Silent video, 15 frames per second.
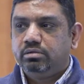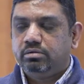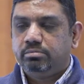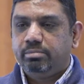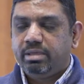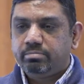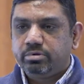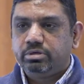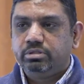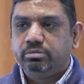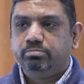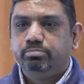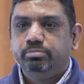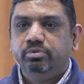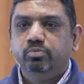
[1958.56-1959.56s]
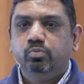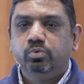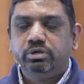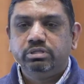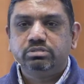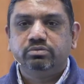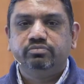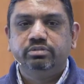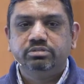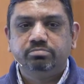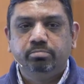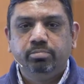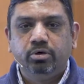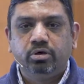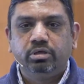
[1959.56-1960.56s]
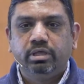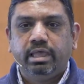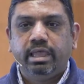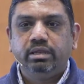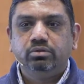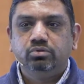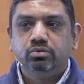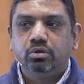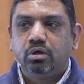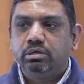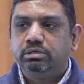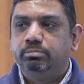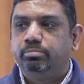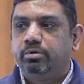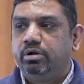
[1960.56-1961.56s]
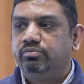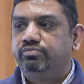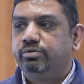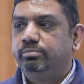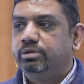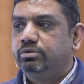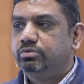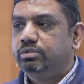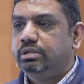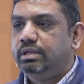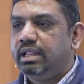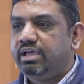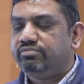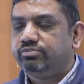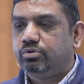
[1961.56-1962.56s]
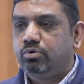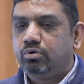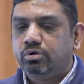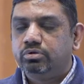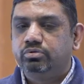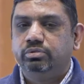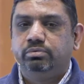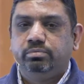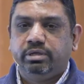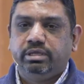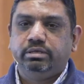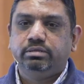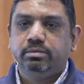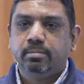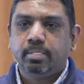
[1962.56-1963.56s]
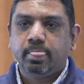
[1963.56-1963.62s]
Remember the words of this book and do not depart from it to the left or to the right.